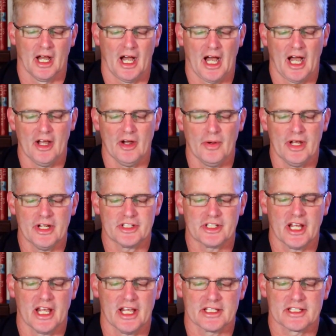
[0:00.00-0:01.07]
I O H
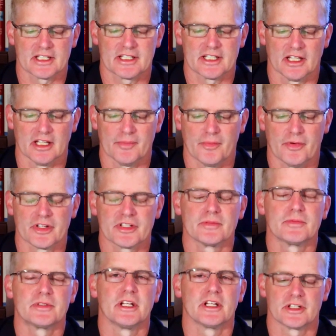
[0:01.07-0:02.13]
K's Atala
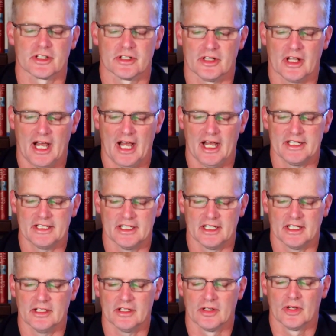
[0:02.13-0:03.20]
Prism digital I
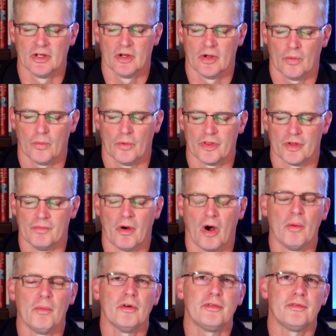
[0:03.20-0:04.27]
D with a
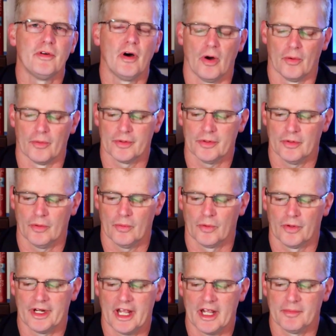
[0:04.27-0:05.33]
mobile phone
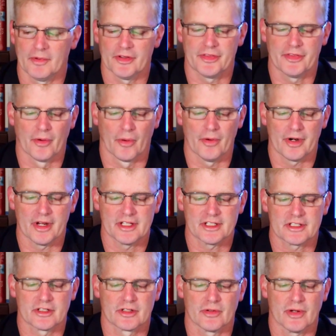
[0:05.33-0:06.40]
will enable authorities
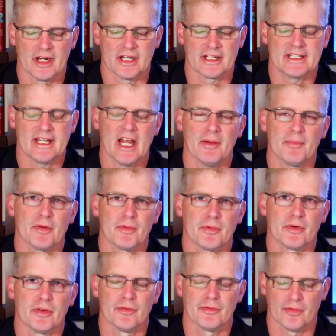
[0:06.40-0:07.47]
to create a
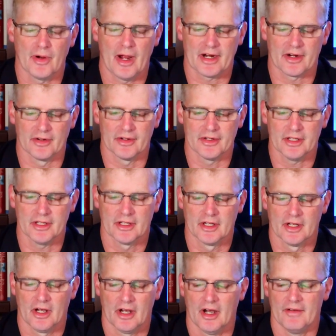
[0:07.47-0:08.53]
tamper-proof record
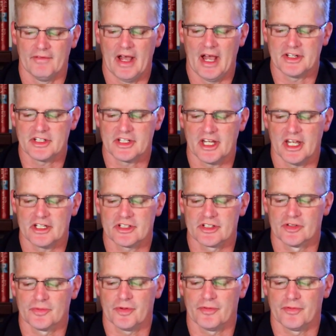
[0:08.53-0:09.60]
of
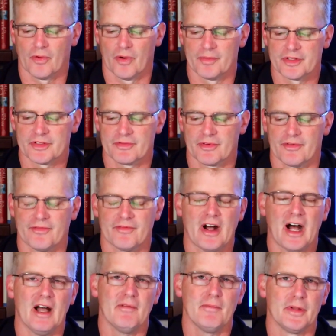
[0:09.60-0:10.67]
educational performance for
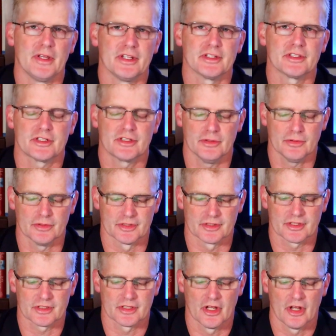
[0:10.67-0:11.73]
five million
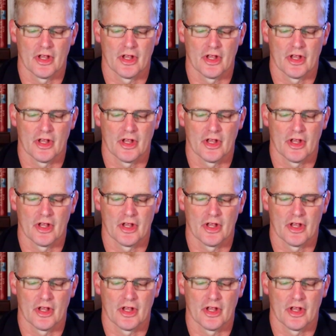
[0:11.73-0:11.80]
students,